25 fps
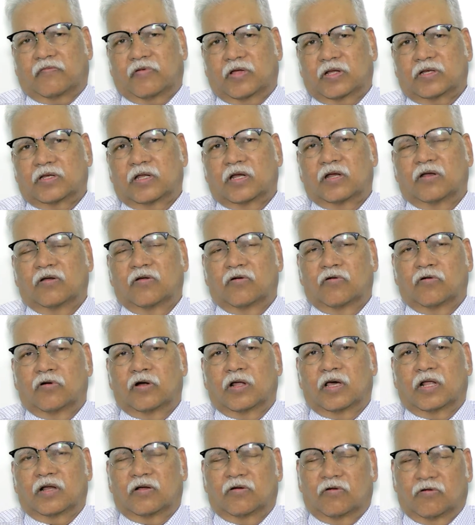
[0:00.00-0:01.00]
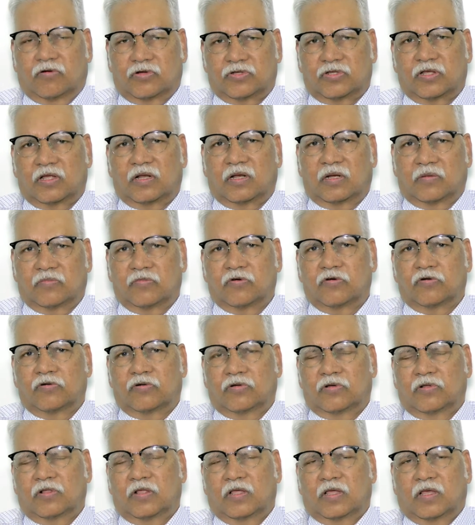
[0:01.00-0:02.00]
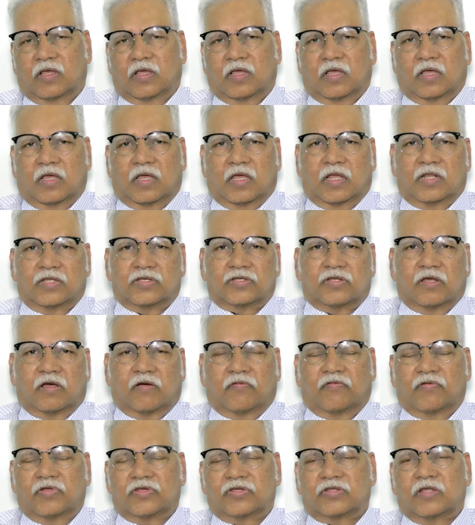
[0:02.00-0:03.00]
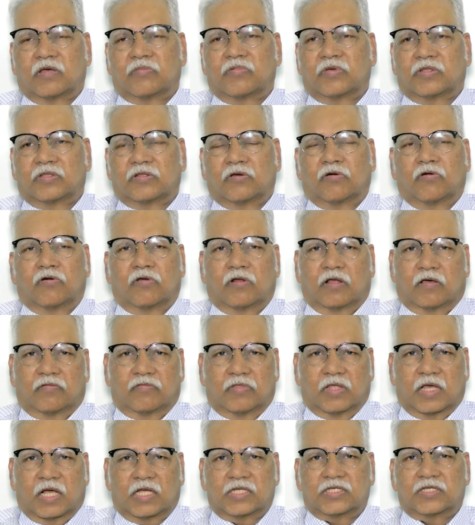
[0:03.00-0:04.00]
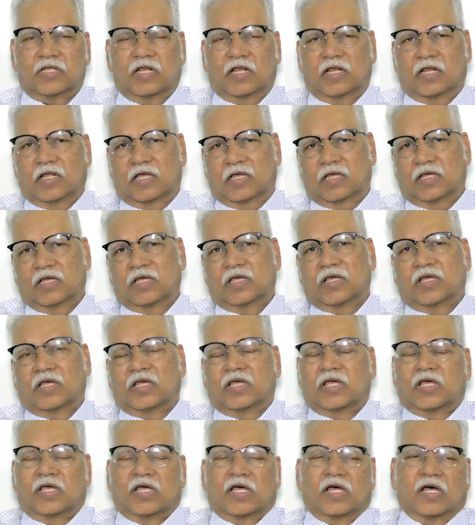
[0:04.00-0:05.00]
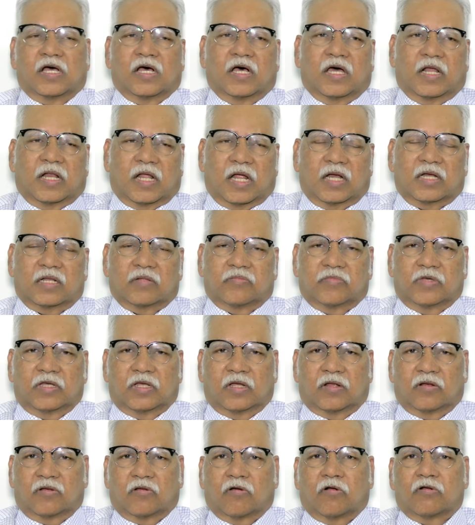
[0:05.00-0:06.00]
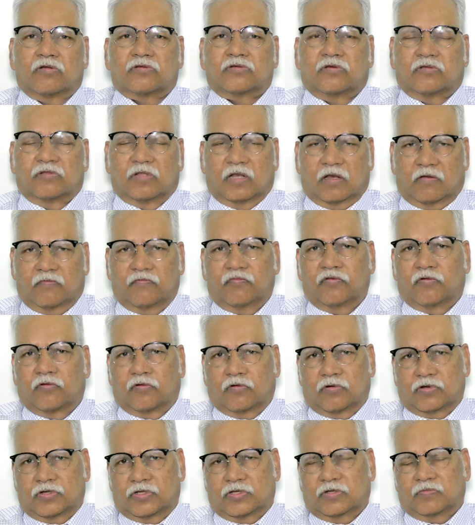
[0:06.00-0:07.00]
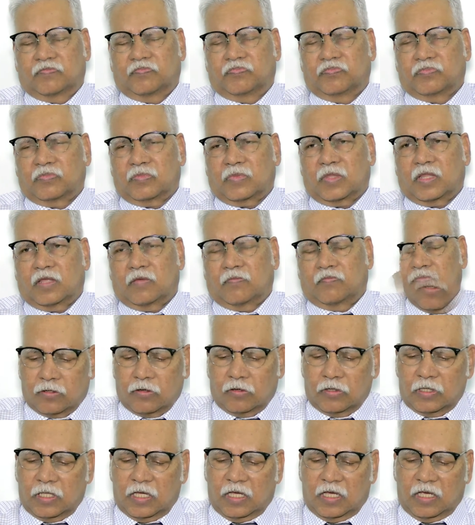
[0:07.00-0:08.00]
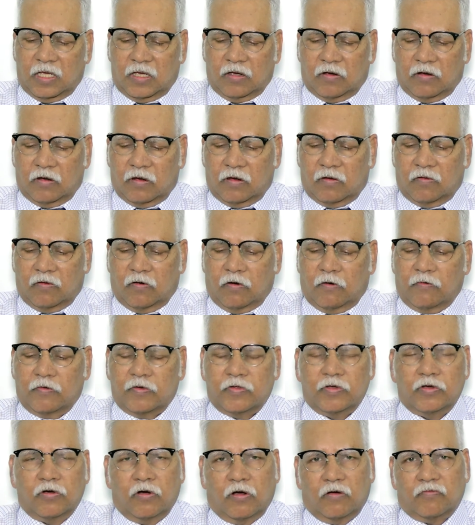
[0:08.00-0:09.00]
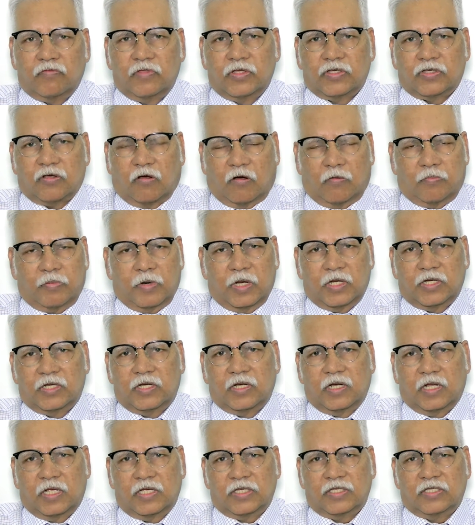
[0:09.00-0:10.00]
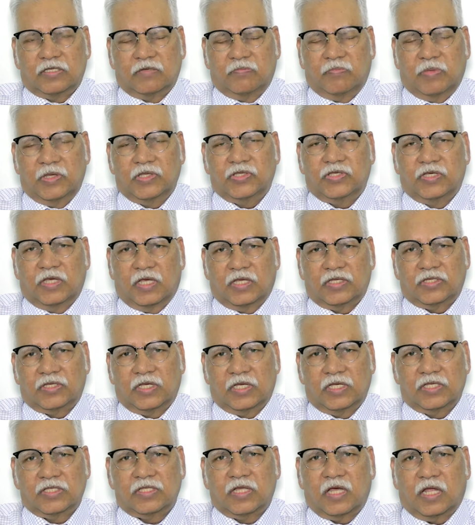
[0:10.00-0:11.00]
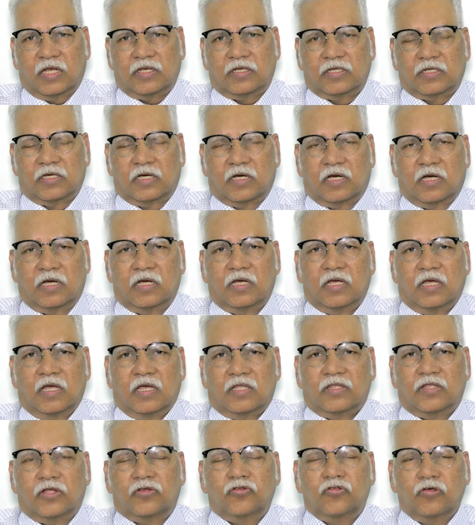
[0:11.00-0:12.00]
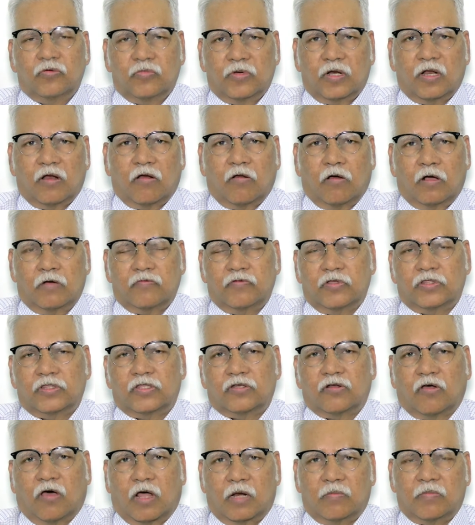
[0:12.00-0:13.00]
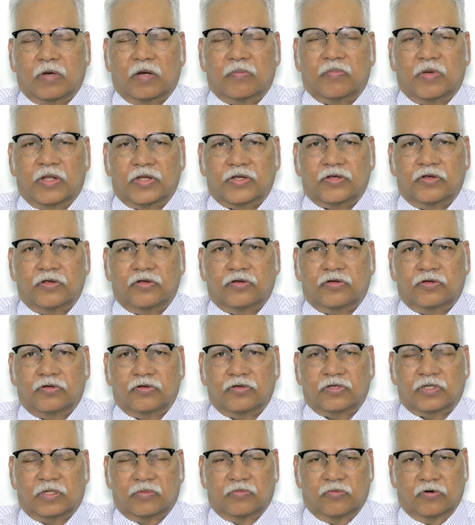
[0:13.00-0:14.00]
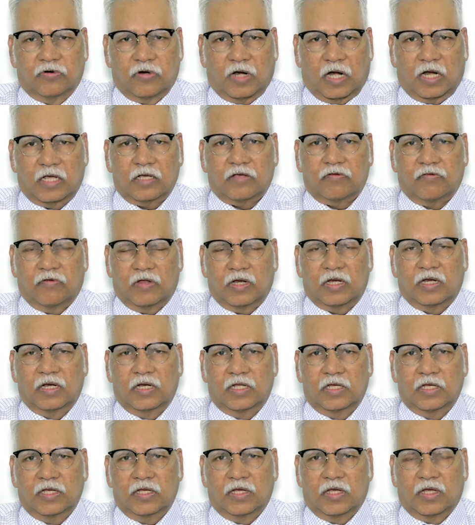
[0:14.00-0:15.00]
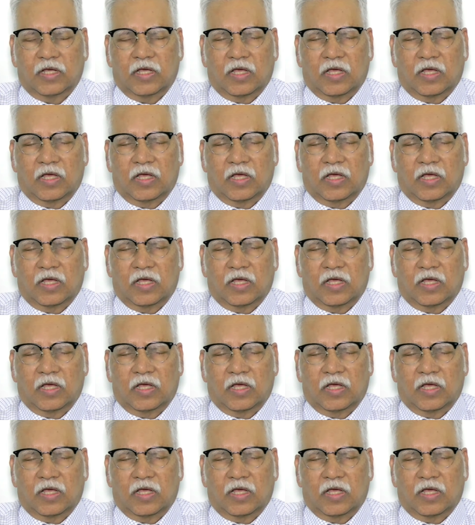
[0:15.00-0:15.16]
affected node or nodes are removed instead of disturbing the whole of the axillary anatomy and also the lymph nodes. So the overview of this operation is, BCS is that the tumor along with the normal breast tissue is removed adequately.